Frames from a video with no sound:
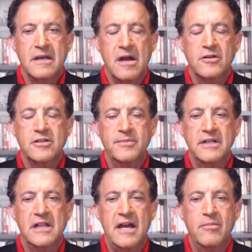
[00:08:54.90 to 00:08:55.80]

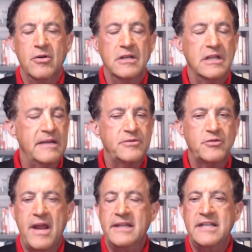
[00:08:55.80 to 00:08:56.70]
Congressman Clyburn climbs
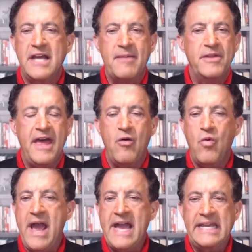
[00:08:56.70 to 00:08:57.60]
right on top of that
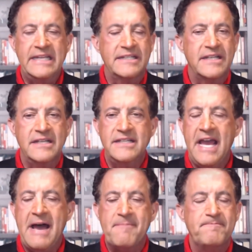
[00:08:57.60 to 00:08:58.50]
wagon and says,
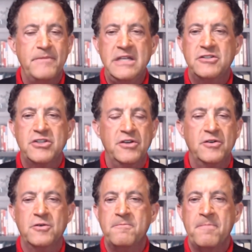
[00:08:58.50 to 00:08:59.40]
yeah, me
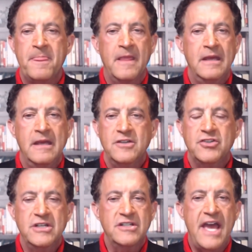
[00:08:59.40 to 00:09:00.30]
too.
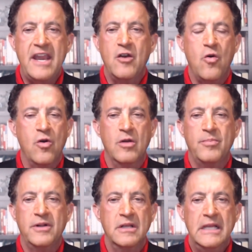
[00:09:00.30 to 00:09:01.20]
She's had it
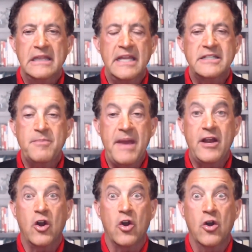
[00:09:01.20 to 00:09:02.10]
horrible. Let's
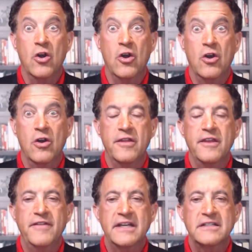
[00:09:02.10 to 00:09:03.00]
make her the
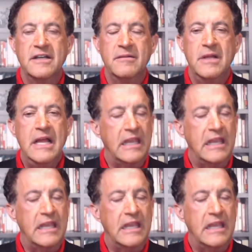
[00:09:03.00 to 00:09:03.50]
victim.